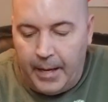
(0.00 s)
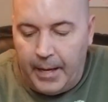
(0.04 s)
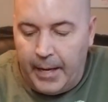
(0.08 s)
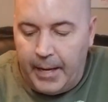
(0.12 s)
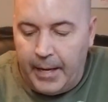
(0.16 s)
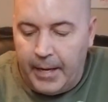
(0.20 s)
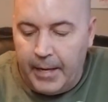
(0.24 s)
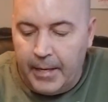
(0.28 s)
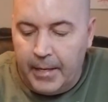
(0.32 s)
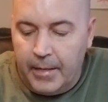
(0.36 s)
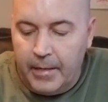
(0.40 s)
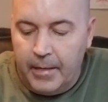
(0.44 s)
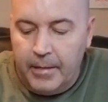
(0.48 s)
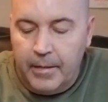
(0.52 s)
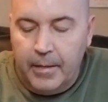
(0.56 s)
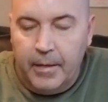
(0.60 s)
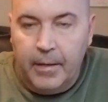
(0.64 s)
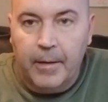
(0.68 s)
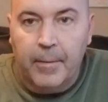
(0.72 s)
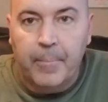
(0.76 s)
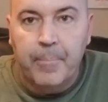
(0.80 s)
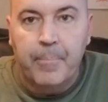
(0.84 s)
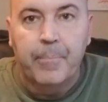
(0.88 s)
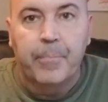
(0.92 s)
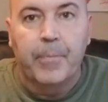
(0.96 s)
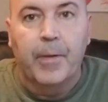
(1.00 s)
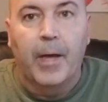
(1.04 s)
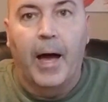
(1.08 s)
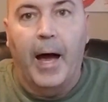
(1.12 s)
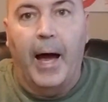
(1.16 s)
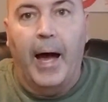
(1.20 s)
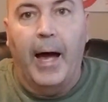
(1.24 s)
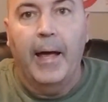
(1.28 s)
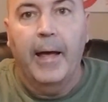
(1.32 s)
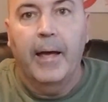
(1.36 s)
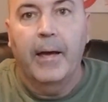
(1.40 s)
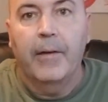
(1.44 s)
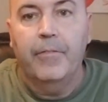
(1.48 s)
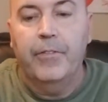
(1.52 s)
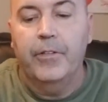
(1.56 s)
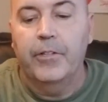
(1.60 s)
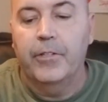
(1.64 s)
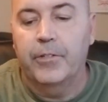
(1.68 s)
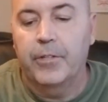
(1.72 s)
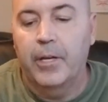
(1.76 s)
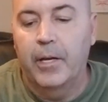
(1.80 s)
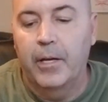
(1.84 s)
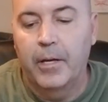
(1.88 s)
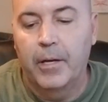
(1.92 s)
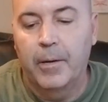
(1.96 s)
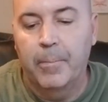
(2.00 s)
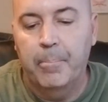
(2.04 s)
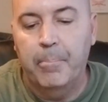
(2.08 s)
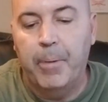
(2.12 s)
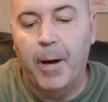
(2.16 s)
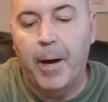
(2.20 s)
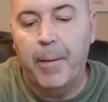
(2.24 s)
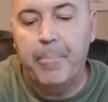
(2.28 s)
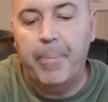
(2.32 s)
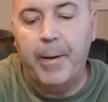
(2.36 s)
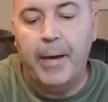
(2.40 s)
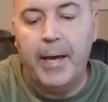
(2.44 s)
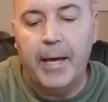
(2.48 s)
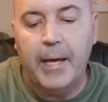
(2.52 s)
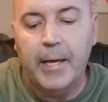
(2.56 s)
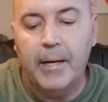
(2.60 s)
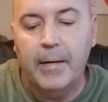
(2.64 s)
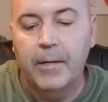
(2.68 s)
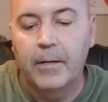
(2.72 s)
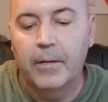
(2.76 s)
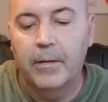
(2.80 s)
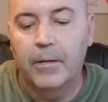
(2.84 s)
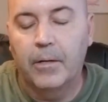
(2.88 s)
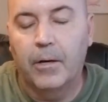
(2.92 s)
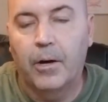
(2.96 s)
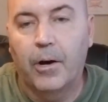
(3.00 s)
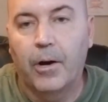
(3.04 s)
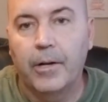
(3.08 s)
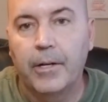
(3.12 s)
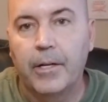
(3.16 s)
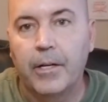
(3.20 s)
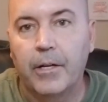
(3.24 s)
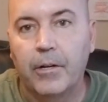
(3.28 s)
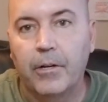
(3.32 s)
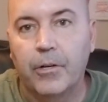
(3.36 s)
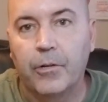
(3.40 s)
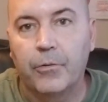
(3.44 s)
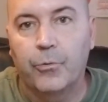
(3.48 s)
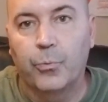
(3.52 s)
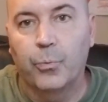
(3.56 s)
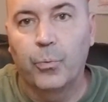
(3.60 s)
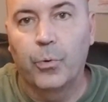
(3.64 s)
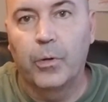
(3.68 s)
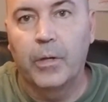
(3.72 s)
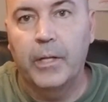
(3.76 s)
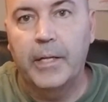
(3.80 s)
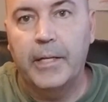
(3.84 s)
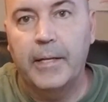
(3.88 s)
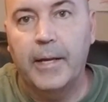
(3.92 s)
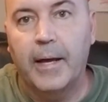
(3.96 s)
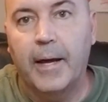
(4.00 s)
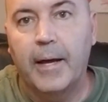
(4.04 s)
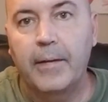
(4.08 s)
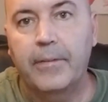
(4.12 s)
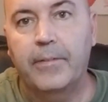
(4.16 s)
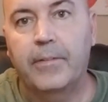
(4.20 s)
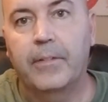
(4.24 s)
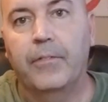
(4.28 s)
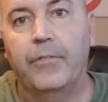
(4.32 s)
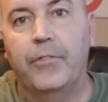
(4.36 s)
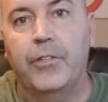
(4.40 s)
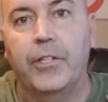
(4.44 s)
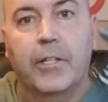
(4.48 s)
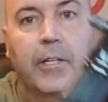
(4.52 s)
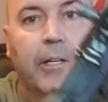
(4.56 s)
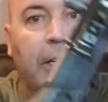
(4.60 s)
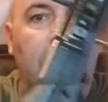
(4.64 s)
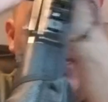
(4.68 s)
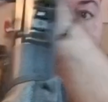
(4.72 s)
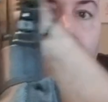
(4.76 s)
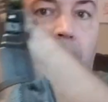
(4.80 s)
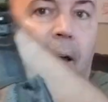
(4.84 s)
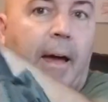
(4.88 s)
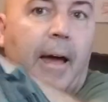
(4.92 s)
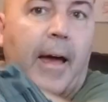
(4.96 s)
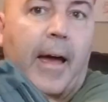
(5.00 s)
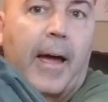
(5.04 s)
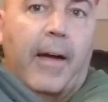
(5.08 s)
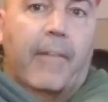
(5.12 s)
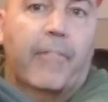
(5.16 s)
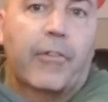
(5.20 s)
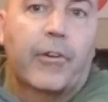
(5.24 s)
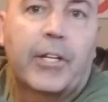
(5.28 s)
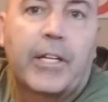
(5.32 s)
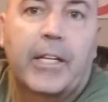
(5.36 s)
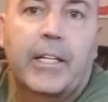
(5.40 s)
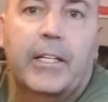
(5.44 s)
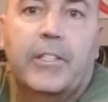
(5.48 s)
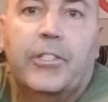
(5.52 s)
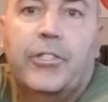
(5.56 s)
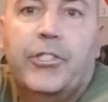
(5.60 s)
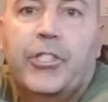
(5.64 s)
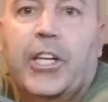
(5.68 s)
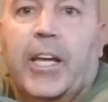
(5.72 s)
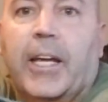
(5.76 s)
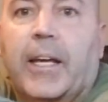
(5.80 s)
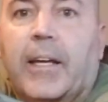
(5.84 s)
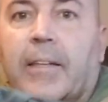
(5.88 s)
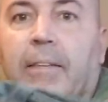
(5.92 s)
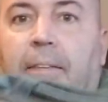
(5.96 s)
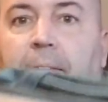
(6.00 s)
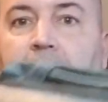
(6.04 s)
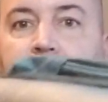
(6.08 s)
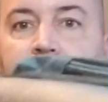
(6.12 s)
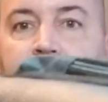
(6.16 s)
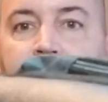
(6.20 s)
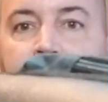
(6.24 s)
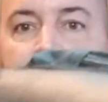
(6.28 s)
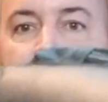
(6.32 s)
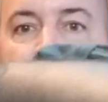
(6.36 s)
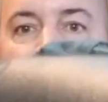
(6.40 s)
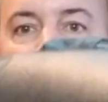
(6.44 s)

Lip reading: And I have this butt pad on here. It's really nice if you ever get a chance